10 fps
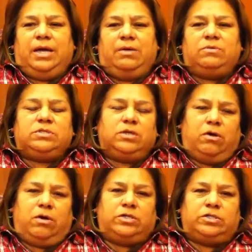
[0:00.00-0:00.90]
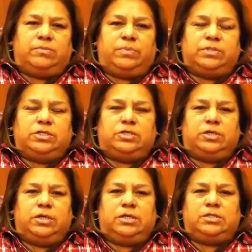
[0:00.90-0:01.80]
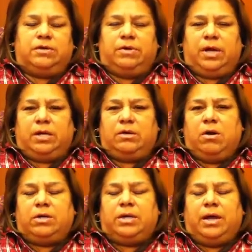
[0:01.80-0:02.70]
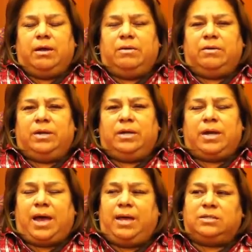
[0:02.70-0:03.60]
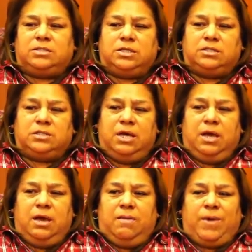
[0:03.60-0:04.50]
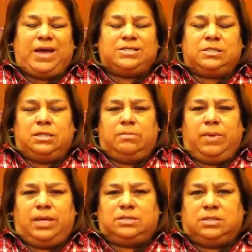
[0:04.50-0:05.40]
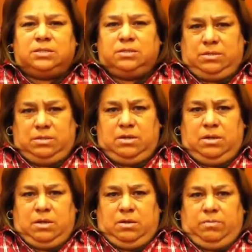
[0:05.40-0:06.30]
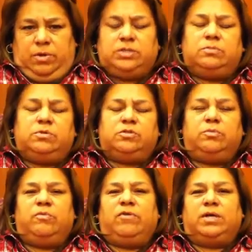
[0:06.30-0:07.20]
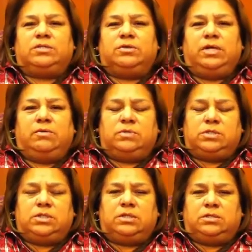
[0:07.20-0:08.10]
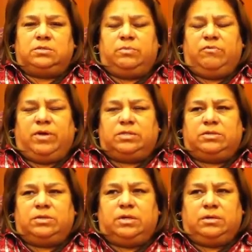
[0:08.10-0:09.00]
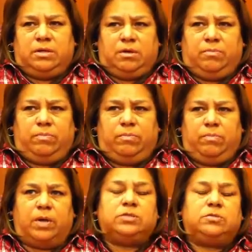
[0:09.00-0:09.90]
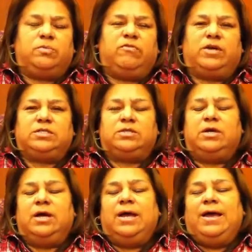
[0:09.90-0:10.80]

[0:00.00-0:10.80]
he was in a hardship position. His area had gone down, and I had since passed him as a principal supervisor, and he was still a supervisor, a park supervisor.